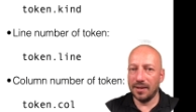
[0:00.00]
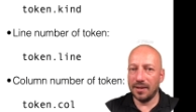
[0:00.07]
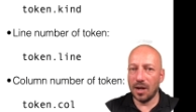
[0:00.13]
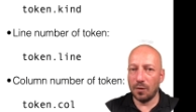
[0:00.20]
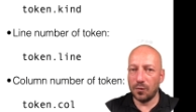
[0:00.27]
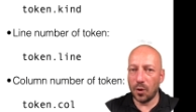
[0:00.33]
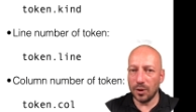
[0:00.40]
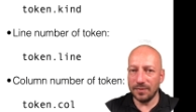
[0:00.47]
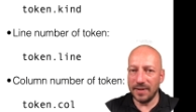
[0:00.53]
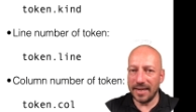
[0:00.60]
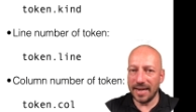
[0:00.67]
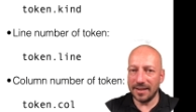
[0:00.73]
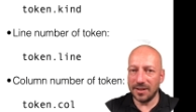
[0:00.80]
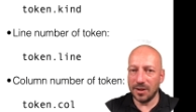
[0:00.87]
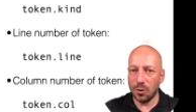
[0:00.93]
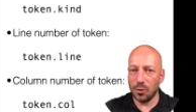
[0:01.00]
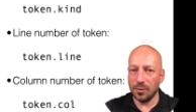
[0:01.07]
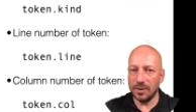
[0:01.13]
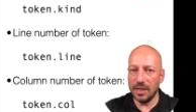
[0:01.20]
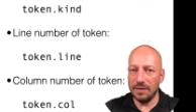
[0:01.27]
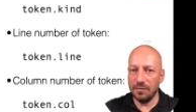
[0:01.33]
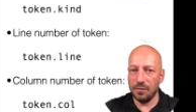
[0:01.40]
Now, of course, we can go
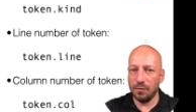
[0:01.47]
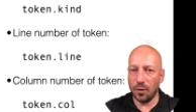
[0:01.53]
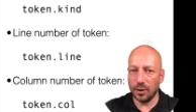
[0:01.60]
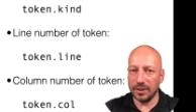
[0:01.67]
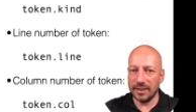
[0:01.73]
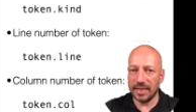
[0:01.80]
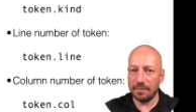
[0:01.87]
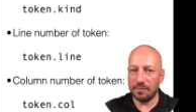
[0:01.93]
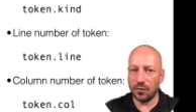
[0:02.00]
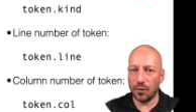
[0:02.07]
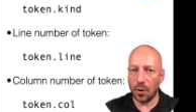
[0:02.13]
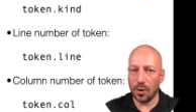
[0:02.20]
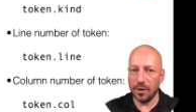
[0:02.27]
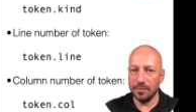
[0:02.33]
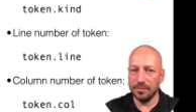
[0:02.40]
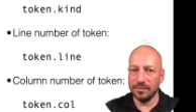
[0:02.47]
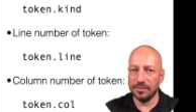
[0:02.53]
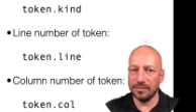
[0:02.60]
even one step further.